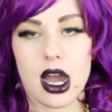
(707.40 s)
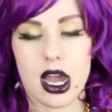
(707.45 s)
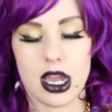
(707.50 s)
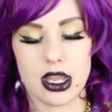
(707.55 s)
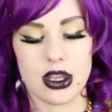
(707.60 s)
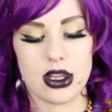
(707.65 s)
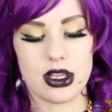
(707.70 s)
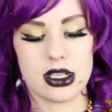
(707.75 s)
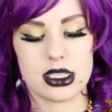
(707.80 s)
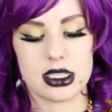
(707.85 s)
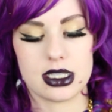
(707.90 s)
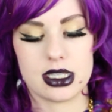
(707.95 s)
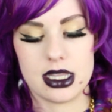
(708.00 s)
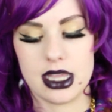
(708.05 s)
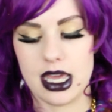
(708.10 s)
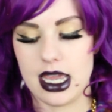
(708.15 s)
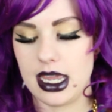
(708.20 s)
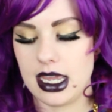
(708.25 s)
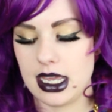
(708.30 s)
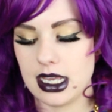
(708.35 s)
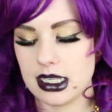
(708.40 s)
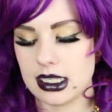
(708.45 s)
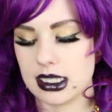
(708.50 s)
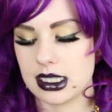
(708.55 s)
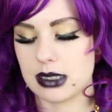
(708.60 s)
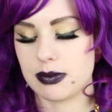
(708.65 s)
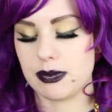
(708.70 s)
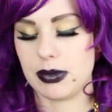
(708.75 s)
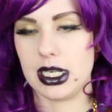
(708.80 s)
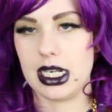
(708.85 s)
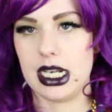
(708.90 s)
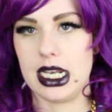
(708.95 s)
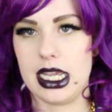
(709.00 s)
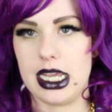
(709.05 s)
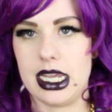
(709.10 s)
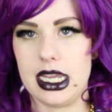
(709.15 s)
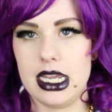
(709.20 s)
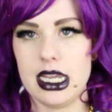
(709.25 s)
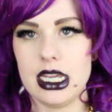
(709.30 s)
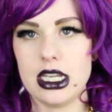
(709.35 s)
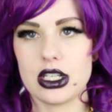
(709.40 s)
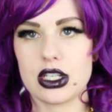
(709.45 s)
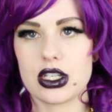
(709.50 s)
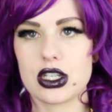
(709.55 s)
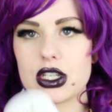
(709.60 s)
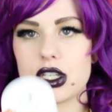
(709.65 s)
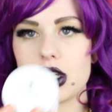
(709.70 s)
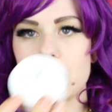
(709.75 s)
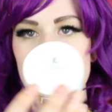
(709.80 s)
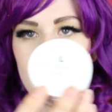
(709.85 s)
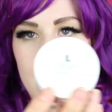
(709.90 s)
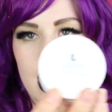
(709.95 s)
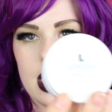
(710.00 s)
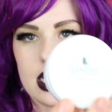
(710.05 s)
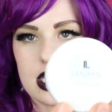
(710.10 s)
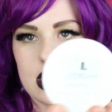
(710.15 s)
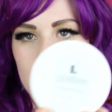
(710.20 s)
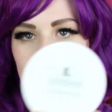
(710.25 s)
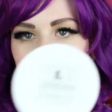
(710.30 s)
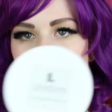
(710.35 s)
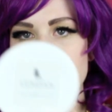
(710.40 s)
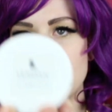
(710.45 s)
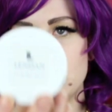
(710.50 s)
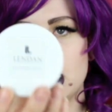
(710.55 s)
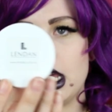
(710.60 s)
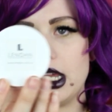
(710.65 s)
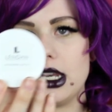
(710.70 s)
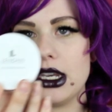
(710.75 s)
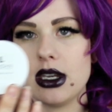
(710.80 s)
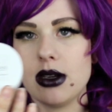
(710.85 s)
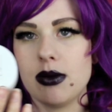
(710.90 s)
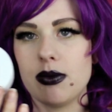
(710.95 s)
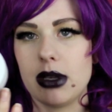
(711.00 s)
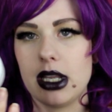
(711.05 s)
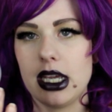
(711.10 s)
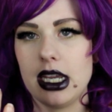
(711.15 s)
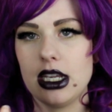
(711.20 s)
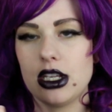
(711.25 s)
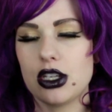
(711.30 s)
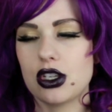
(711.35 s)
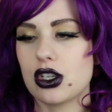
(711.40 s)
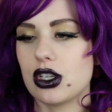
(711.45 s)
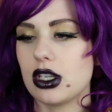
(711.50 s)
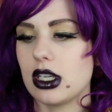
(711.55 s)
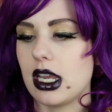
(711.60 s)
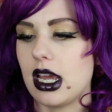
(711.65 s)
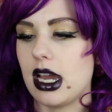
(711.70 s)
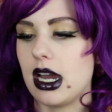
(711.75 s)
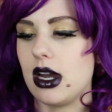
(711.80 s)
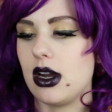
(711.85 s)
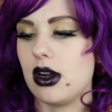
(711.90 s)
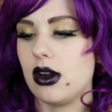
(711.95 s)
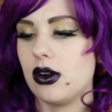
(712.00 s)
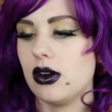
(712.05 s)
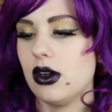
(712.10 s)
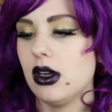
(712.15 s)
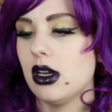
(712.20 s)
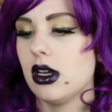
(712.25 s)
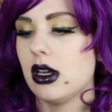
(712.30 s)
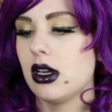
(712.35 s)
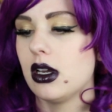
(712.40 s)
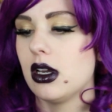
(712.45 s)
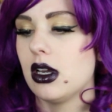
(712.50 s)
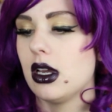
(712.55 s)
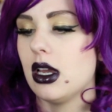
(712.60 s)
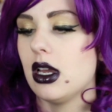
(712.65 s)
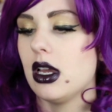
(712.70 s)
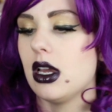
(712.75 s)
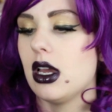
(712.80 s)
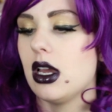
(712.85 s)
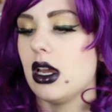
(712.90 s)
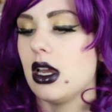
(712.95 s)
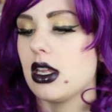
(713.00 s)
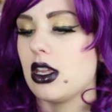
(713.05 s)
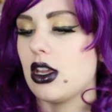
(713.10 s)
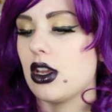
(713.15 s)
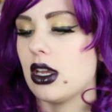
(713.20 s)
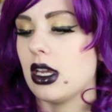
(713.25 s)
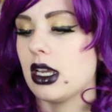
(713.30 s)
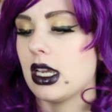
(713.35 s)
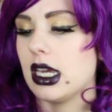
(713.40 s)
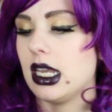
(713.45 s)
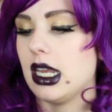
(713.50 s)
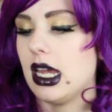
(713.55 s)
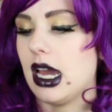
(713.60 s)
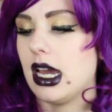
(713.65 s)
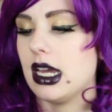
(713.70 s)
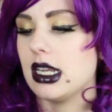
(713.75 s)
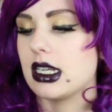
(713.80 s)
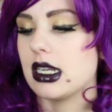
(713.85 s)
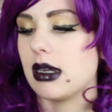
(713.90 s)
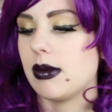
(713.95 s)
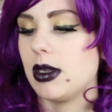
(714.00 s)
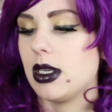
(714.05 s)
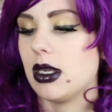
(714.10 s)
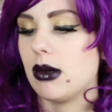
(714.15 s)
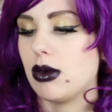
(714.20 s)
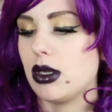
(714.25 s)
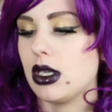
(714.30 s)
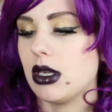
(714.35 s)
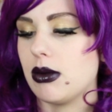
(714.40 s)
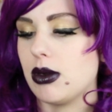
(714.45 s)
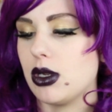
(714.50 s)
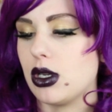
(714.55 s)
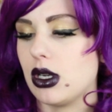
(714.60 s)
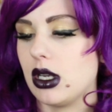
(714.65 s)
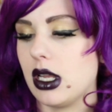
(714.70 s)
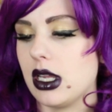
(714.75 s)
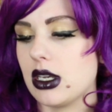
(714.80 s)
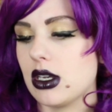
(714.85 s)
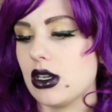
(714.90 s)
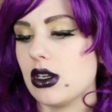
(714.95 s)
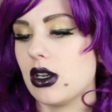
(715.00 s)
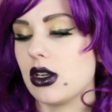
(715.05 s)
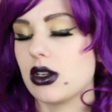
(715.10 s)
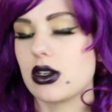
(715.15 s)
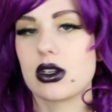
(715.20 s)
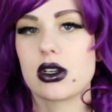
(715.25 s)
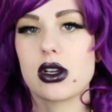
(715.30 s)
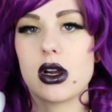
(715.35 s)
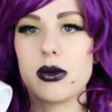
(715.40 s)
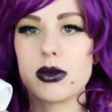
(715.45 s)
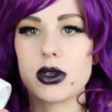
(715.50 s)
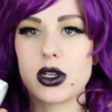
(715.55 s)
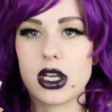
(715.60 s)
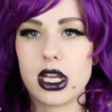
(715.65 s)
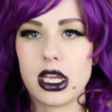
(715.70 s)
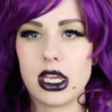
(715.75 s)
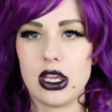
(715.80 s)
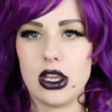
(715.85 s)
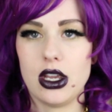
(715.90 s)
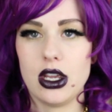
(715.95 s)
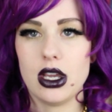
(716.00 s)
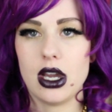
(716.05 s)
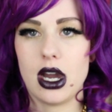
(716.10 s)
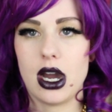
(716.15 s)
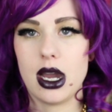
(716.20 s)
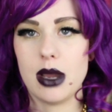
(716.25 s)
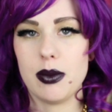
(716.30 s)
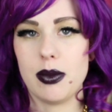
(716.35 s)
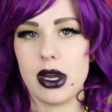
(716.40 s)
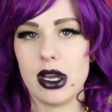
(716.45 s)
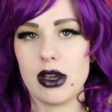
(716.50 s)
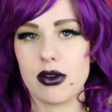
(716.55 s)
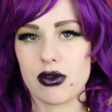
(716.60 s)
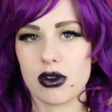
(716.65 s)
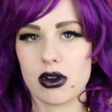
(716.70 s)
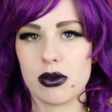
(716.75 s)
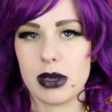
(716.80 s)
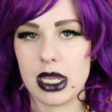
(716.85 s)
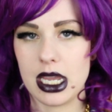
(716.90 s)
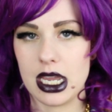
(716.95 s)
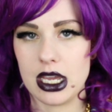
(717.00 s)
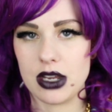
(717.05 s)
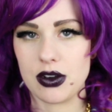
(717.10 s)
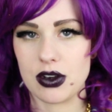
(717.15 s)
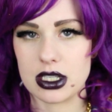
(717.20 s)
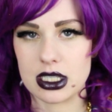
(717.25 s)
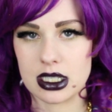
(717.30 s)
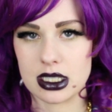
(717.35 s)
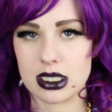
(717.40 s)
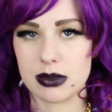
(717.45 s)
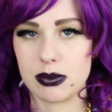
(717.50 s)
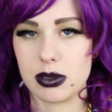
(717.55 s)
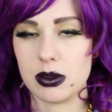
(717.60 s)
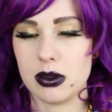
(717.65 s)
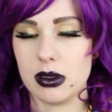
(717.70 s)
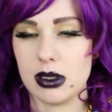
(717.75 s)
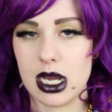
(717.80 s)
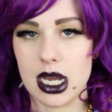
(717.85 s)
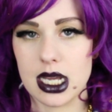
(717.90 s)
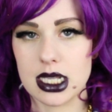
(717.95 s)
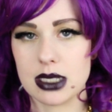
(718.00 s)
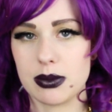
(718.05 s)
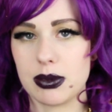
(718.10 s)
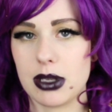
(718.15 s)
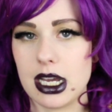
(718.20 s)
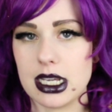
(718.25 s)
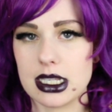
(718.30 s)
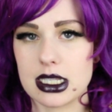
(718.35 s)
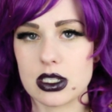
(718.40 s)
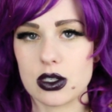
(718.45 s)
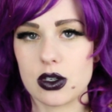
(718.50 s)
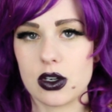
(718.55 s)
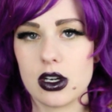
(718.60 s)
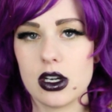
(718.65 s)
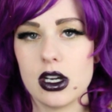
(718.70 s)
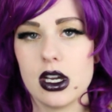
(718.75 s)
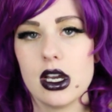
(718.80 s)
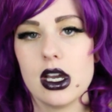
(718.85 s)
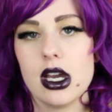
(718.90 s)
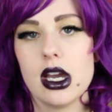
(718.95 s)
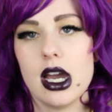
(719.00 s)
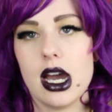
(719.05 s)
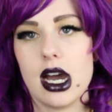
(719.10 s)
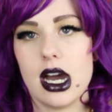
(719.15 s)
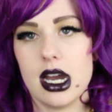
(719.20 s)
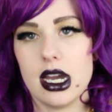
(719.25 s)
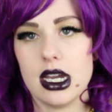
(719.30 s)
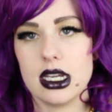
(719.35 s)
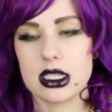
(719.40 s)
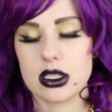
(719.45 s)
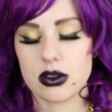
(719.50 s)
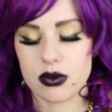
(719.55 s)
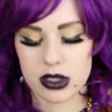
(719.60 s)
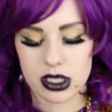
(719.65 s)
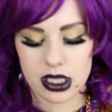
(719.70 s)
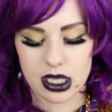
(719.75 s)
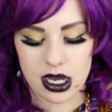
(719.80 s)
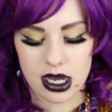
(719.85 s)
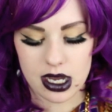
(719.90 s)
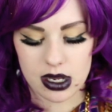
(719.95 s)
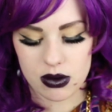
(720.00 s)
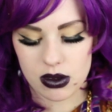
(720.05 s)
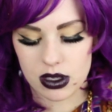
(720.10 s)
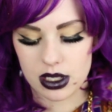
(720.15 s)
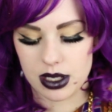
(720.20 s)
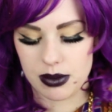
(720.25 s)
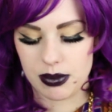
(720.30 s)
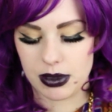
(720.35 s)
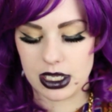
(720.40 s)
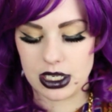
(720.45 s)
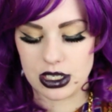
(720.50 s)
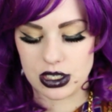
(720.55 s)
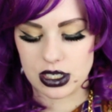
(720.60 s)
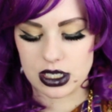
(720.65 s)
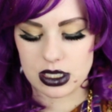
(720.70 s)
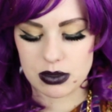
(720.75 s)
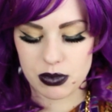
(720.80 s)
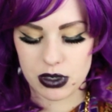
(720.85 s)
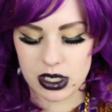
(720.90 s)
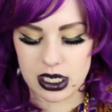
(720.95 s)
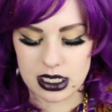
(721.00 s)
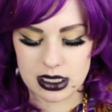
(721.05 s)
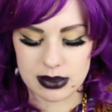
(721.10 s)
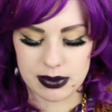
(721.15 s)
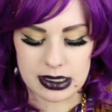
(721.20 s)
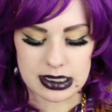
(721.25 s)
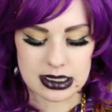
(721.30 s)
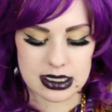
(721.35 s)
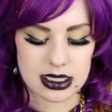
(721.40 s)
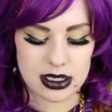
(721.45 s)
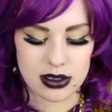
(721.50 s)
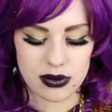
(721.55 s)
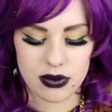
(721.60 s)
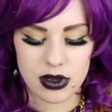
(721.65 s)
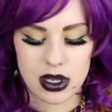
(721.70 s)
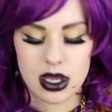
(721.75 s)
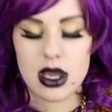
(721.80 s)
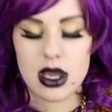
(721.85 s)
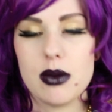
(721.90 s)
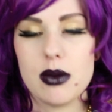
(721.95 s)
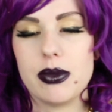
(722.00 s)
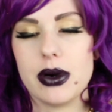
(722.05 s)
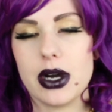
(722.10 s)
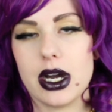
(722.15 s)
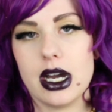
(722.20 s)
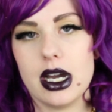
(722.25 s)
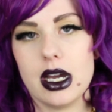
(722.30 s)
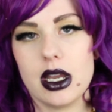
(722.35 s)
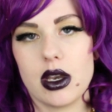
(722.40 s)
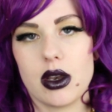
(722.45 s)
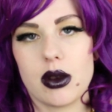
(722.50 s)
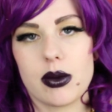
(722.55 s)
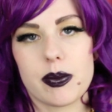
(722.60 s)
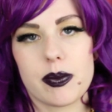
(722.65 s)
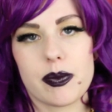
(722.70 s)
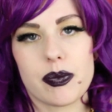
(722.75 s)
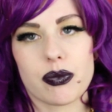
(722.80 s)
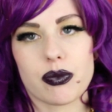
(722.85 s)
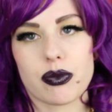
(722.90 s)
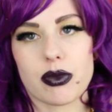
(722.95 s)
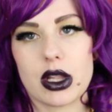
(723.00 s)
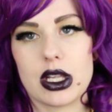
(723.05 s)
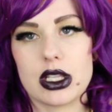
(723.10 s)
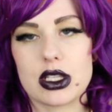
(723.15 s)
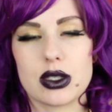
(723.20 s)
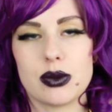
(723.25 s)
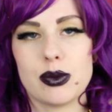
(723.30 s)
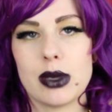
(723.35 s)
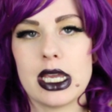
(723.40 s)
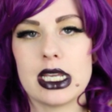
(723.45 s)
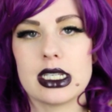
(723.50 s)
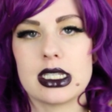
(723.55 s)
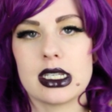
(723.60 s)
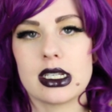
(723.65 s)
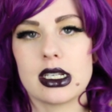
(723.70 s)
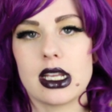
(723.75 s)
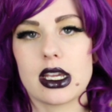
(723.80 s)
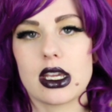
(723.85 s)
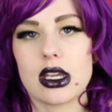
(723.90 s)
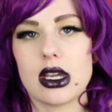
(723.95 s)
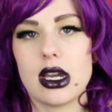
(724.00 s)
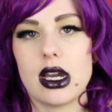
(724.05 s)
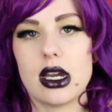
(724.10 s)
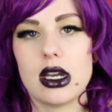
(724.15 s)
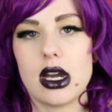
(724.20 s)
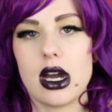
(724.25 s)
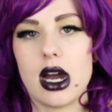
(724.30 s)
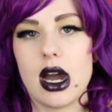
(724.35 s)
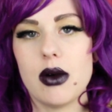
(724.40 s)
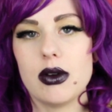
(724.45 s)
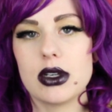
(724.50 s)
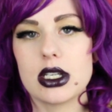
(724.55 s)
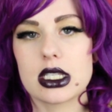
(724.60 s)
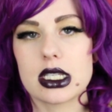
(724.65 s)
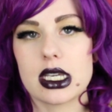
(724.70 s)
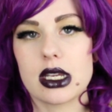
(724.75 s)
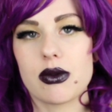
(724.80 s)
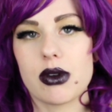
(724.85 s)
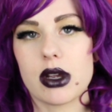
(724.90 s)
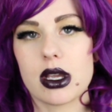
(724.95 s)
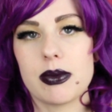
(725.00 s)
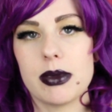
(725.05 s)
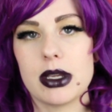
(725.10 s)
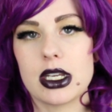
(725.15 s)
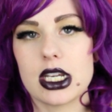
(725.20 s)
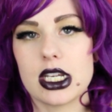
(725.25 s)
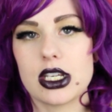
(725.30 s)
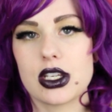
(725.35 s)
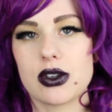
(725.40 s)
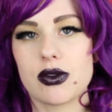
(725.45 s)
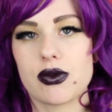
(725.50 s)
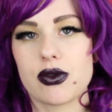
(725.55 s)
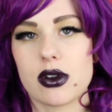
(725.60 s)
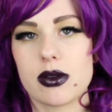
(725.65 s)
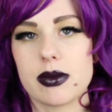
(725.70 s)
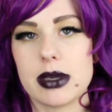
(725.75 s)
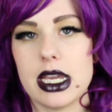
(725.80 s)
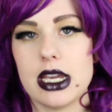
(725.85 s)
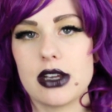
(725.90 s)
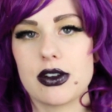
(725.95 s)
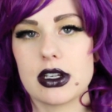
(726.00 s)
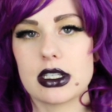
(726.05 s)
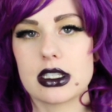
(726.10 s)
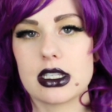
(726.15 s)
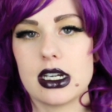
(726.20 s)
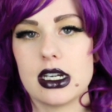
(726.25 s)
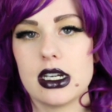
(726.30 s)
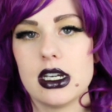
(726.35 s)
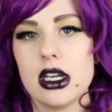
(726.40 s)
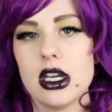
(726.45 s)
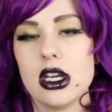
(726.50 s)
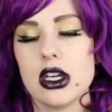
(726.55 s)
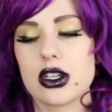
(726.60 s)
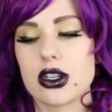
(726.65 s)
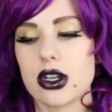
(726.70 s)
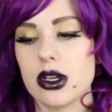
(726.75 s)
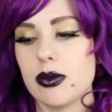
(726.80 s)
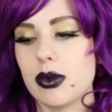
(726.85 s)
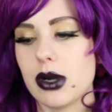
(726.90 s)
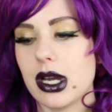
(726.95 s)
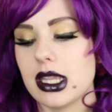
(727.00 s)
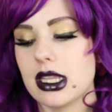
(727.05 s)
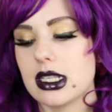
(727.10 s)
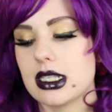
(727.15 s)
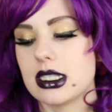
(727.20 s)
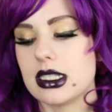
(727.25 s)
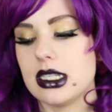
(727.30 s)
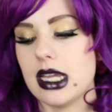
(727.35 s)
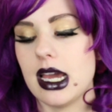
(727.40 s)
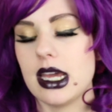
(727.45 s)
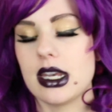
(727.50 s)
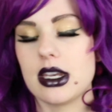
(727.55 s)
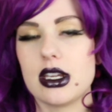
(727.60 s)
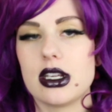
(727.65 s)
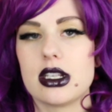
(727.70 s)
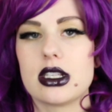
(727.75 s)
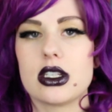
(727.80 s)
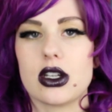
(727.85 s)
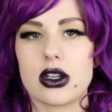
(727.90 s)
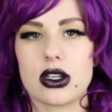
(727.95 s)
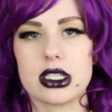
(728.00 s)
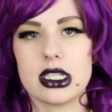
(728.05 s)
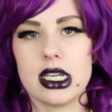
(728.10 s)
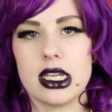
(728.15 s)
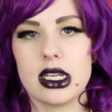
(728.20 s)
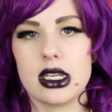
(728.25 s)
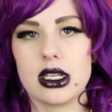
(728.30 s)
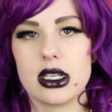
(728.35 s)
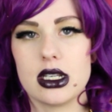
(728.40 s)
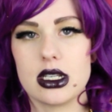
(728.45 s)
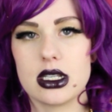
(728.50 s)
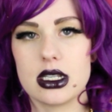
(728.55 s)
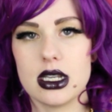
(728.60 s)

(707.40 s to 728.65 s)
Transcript: I use this bleach. It's called the London bleach. Now, you can get it at www.london.com.au. I buy it from a hairdressing supply store. It's a really high quality bleach. It's pretty expensive, but it's amazing. Like, I would just get a recommendation from a hairdresser. Don't buy the stock standard